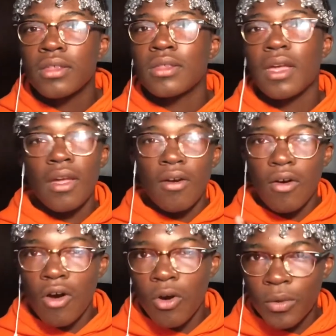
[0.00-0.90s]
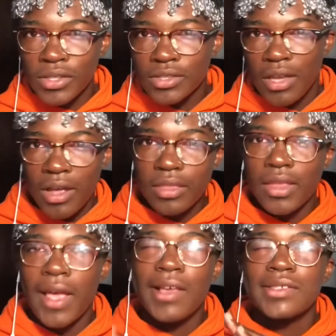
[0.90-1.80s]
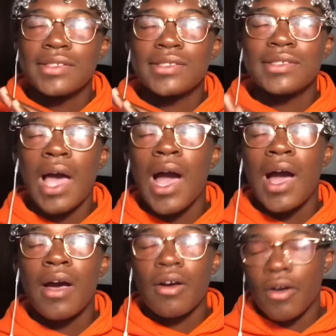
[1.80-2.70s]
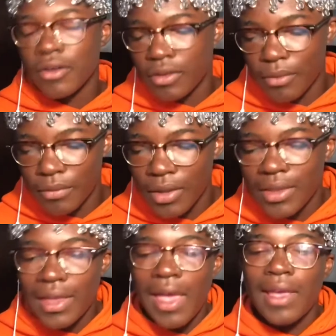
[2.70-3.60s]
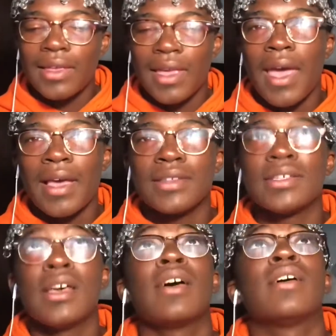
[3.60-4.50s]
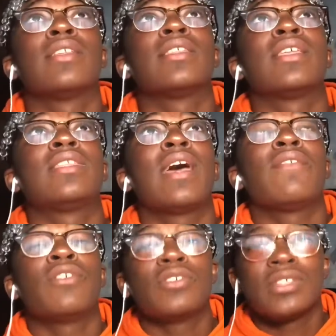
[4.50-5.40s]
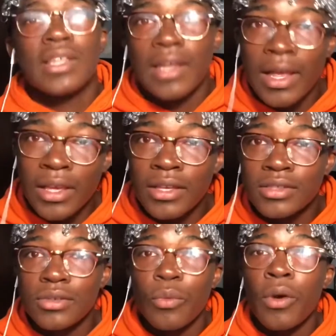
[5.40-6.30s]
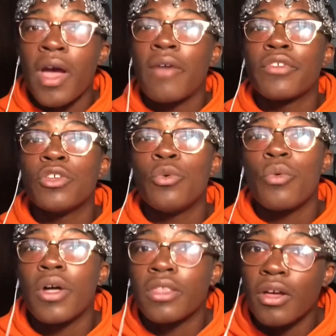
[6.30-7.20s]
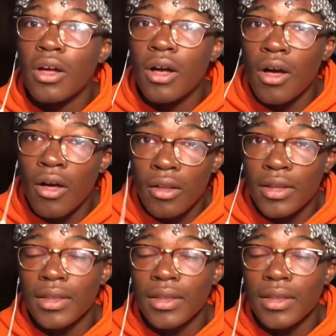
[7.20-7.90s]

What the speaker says: they always got that saw on them, that gas, the devil's lettuce, whatever you want to call it.